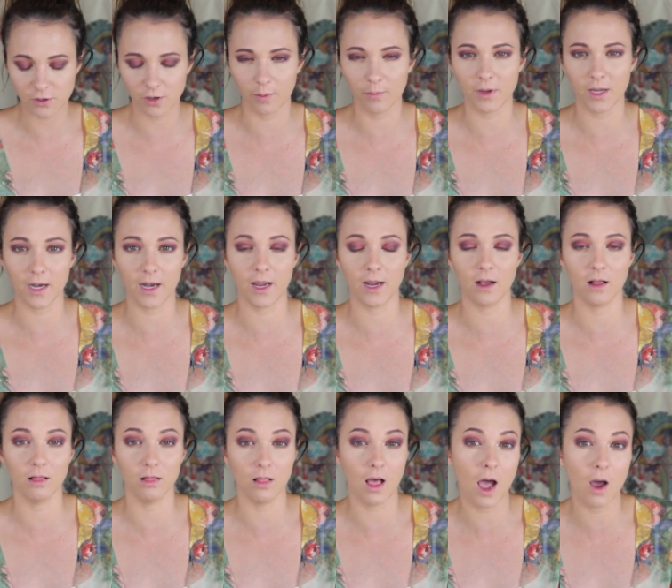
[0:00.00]
So I'm getting
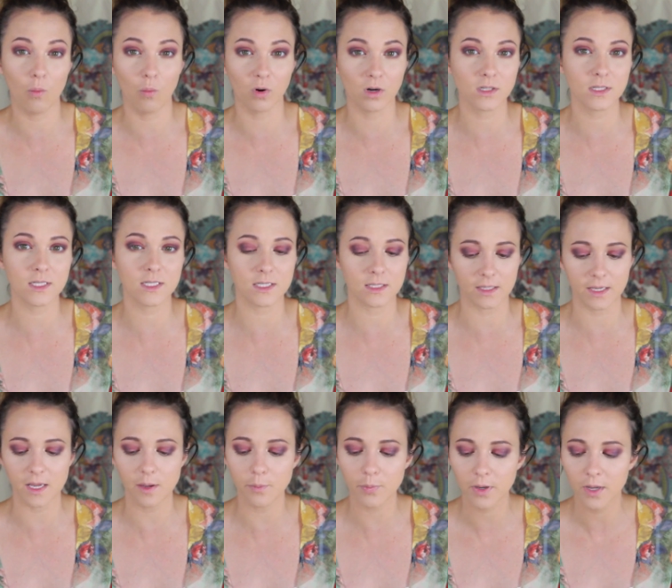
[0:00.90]
a lot worse
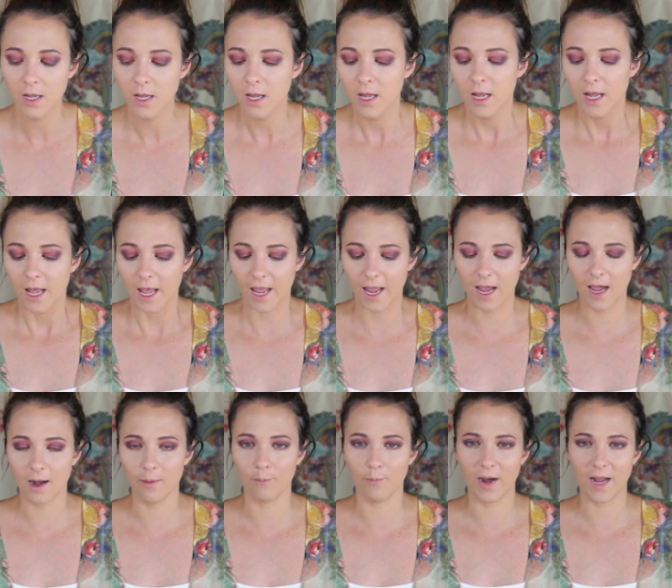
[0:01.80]
sleep
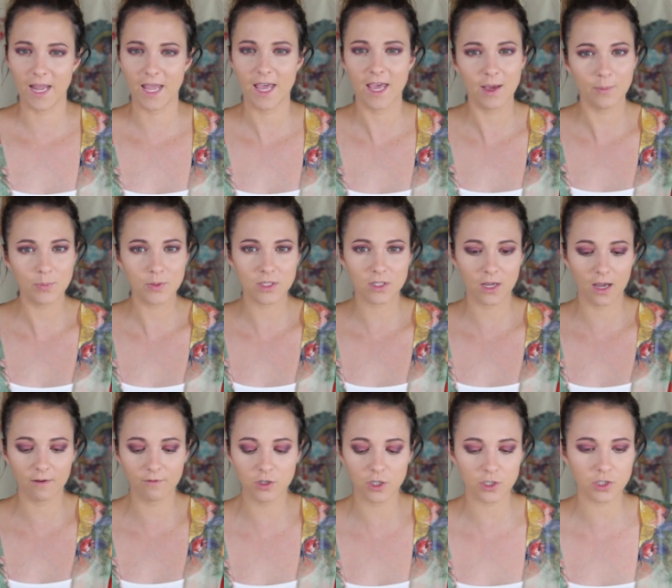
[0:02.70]
and my hips
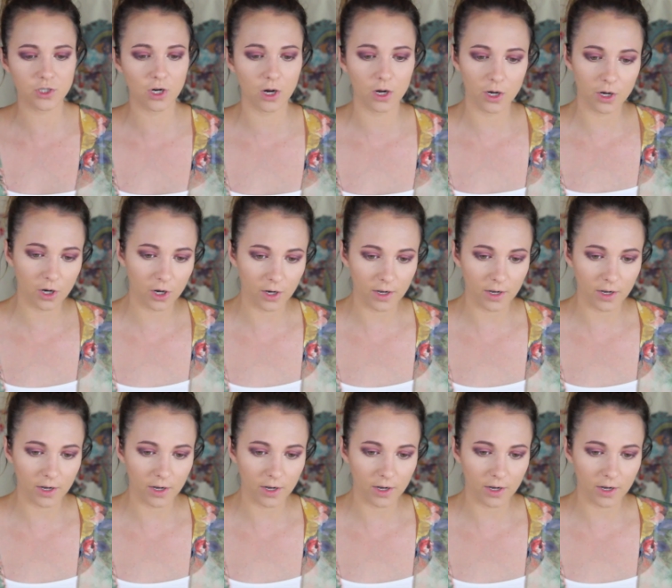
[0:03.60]
have just started